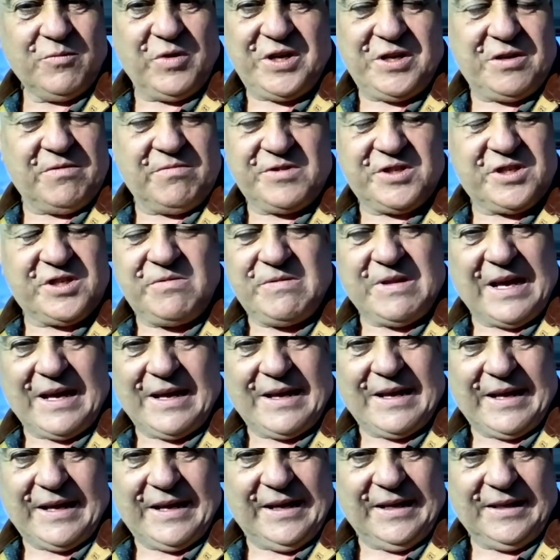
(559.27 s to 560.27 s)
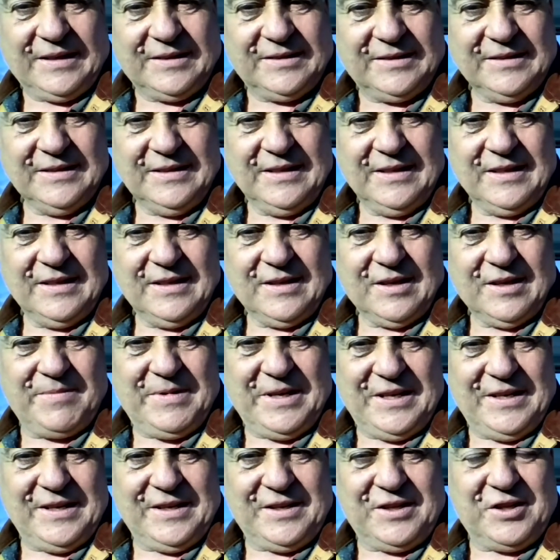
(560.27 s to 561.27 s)
We don't do that here. Yeah. I
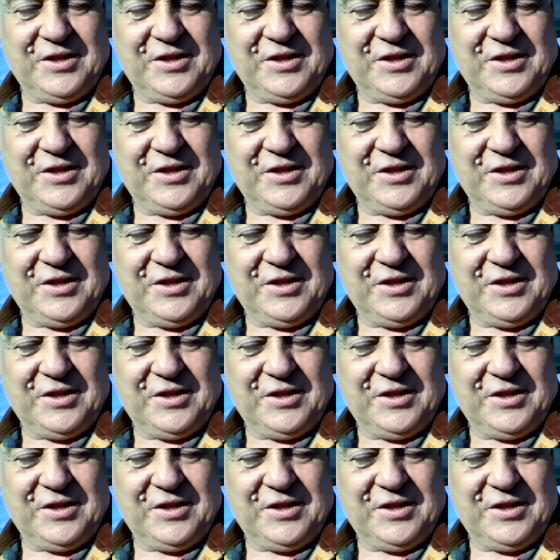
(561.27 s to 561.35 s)
mean,